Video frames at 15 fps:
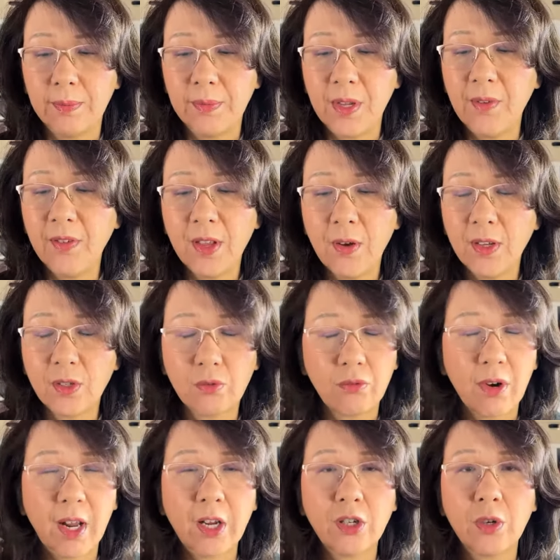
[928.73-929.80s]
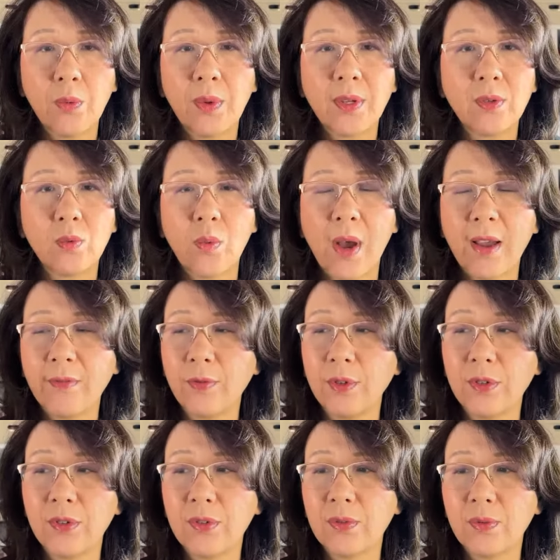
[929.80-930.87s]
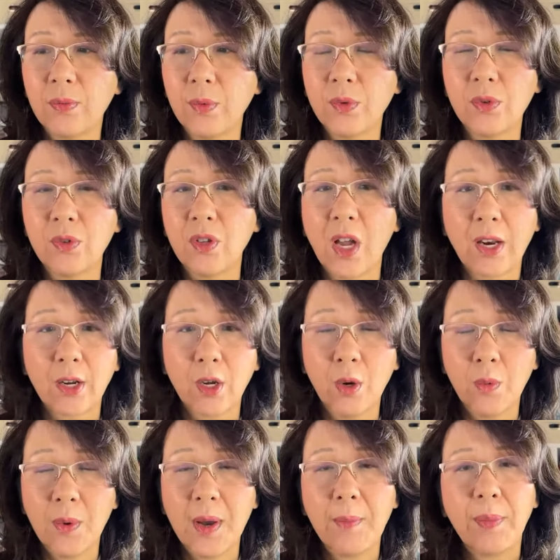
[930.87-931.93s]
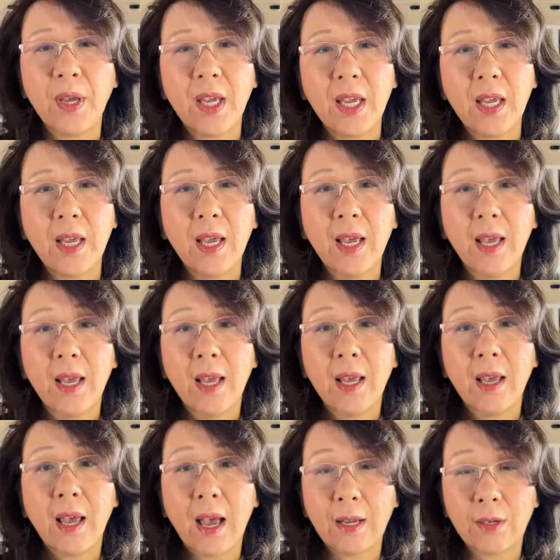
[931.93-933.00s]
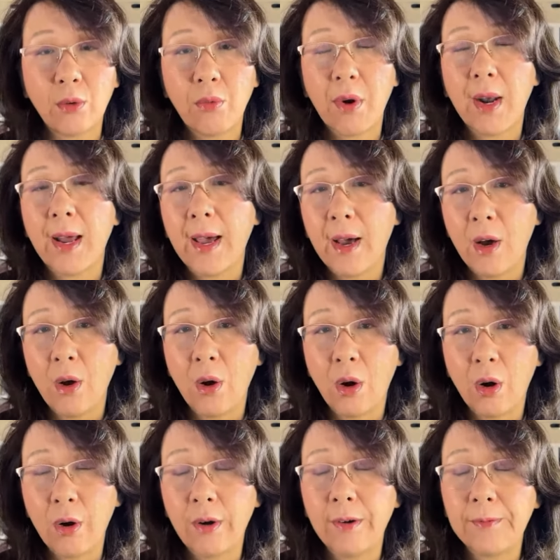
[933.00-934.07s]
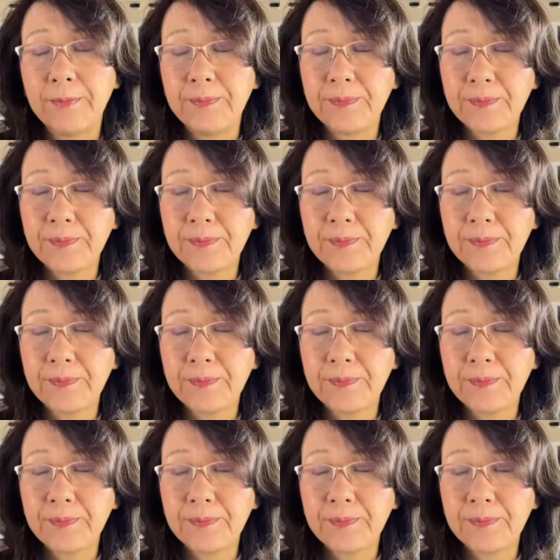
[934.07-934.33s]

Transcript: even though his relation with his wife was not a good one, but he had to rely on her